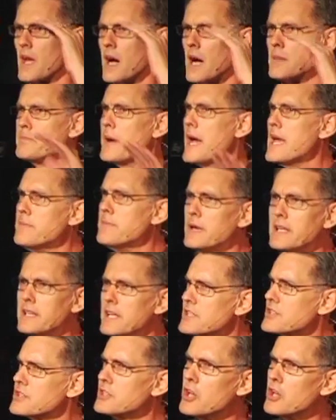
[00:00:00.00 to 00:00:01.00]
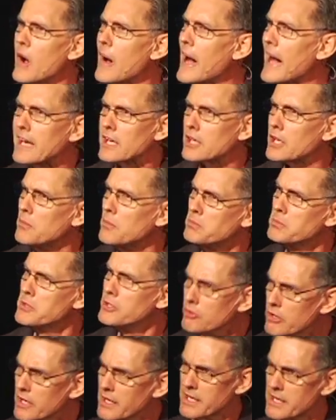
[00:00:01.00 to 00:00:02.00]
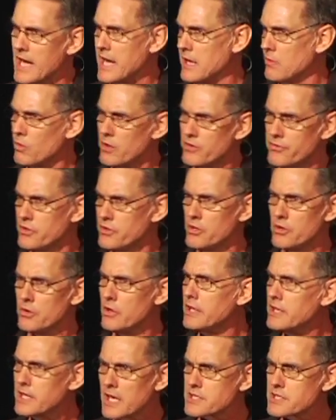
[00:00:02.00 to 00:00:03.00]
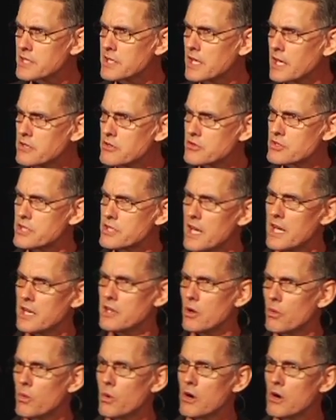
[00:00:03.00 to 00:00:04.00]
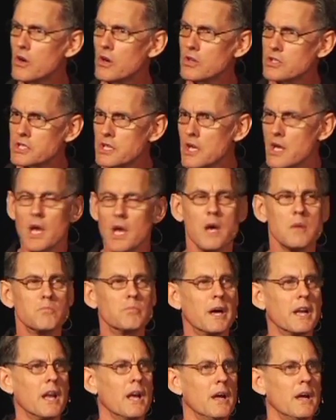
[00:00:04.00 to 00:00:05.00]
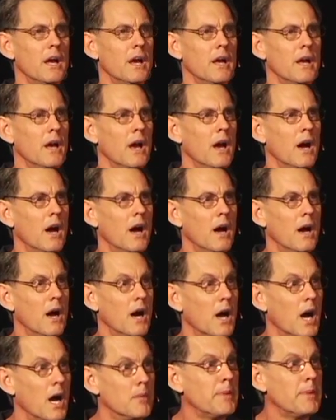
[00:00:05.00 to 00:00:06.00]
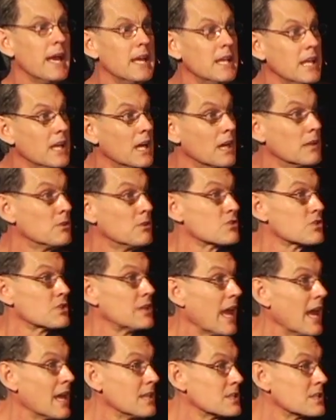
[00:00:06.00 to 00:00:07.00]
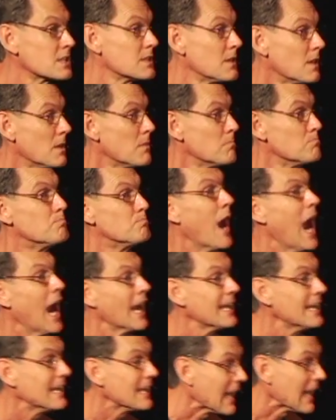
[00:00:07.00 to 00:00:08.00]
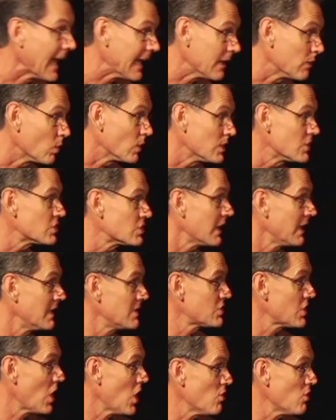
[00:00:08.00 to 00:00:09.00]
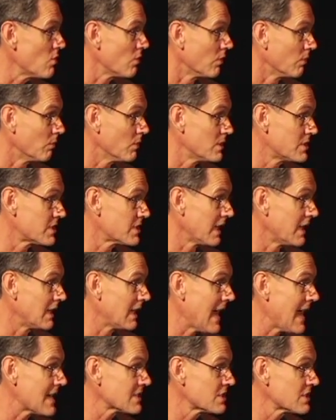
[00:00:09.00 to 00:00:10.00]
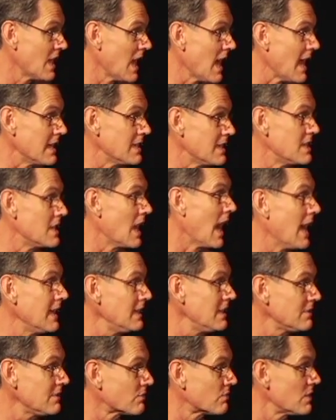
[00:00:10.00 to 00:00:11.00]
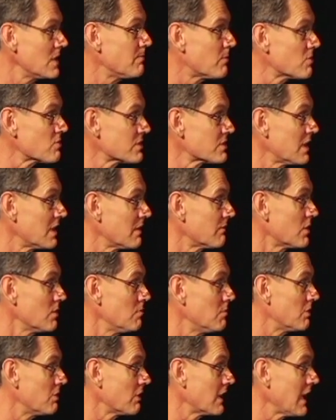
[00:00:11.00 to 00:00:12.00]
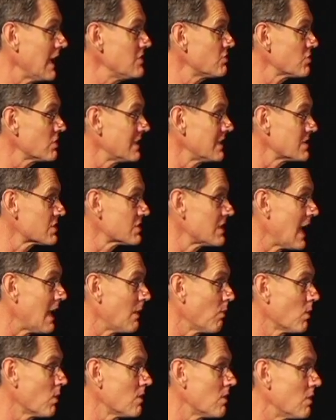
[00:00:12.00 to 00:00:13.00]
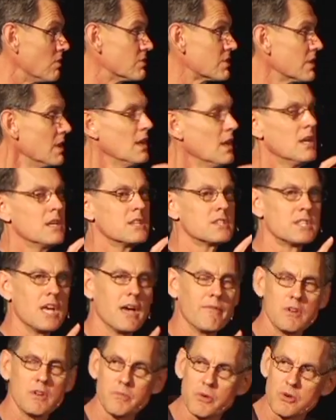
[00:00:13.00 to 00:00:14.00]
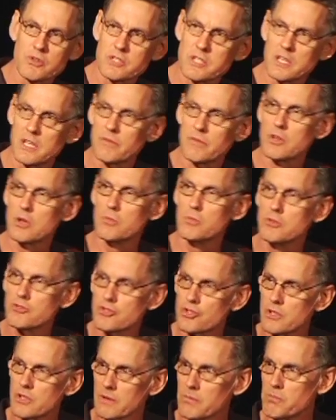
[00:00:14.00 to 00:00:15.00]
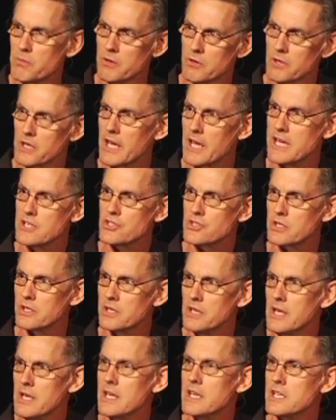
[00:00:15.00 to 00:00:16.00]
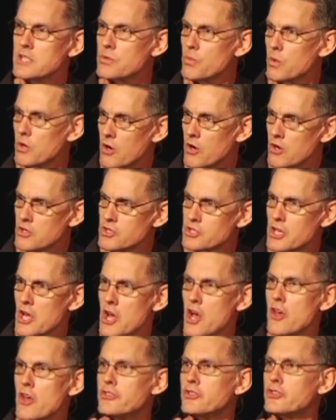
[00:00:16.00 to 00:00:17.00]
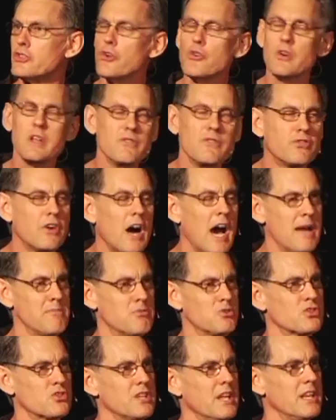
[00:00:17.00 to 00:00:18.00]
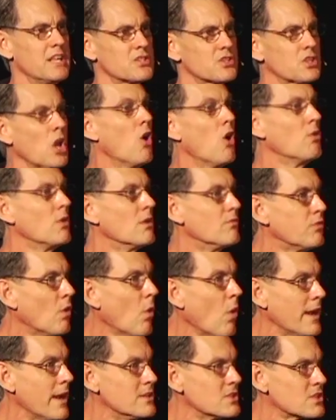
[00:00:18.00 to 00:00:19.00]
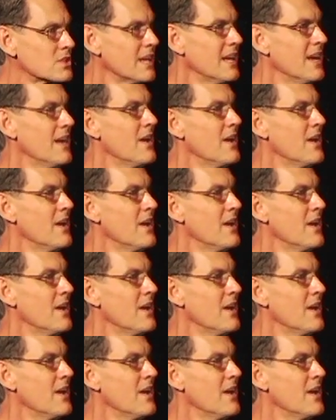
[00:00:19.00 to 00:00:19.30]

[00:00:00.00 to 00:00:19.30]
a baby doesn't know how to communicate with you and doesn't understand your words, but a baby understands body language and tone. We said last night, 93% of communication is not words. 7% of communication is words. 35% is tone of voice.